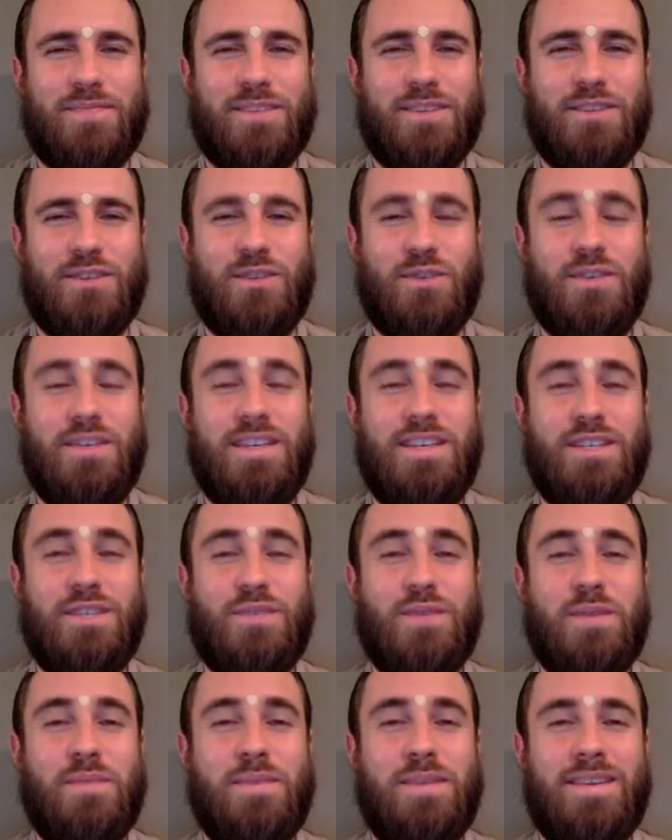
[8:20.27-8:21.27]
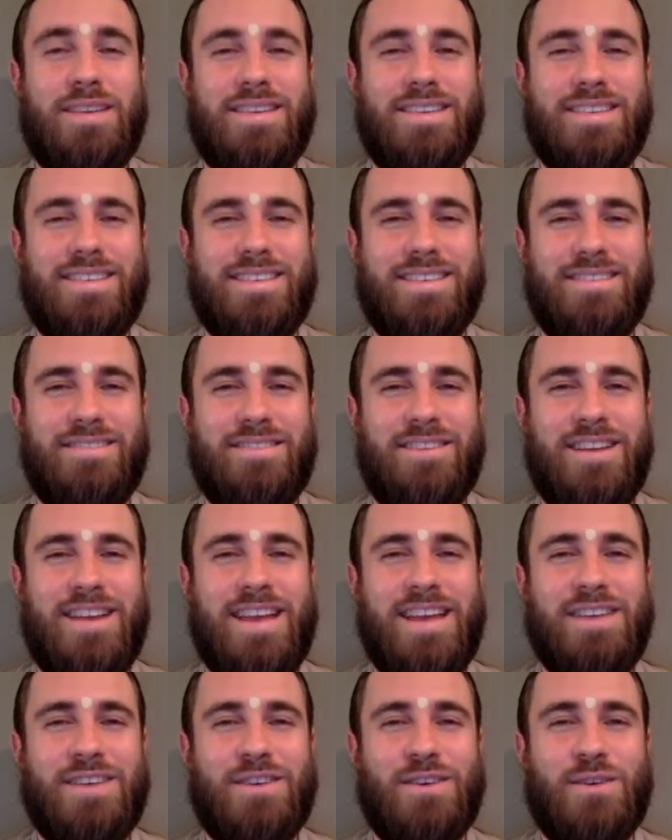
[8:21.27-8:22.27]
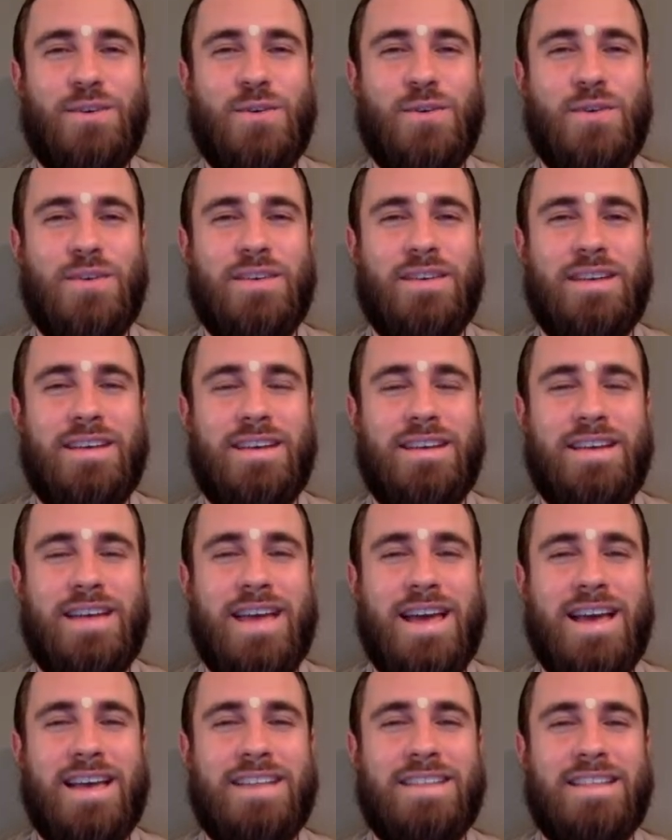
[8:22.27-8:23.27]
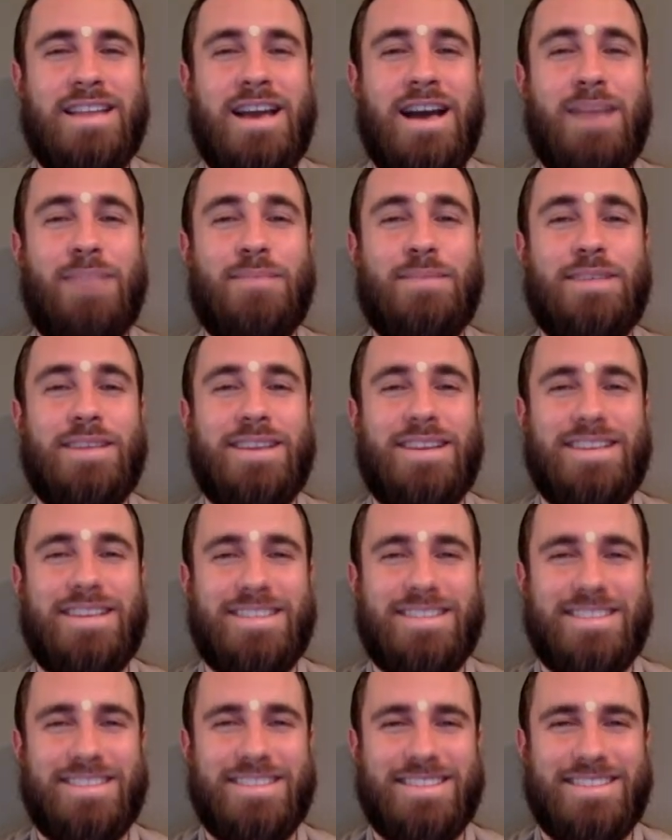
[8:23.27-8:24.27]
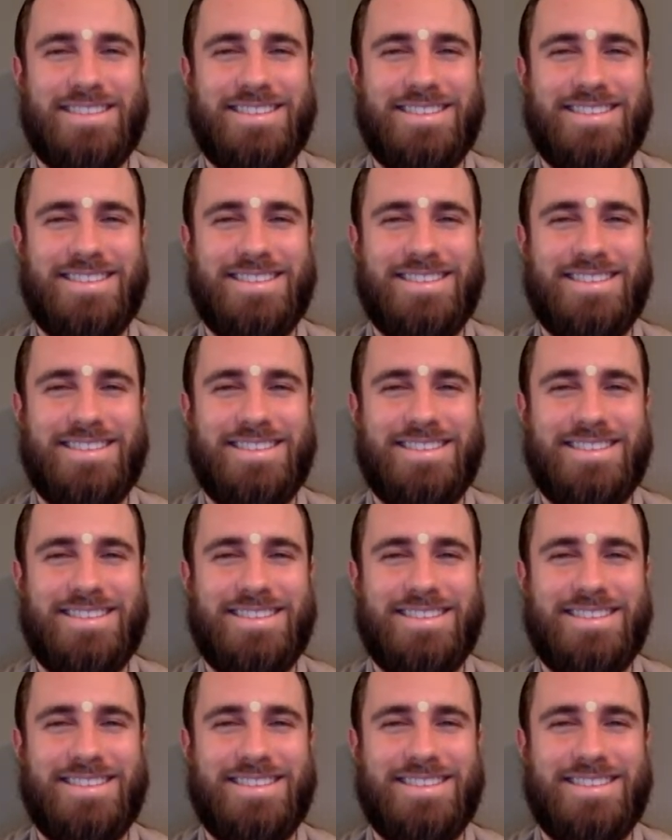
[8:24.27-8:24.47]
So these women were later known as the Apsaras.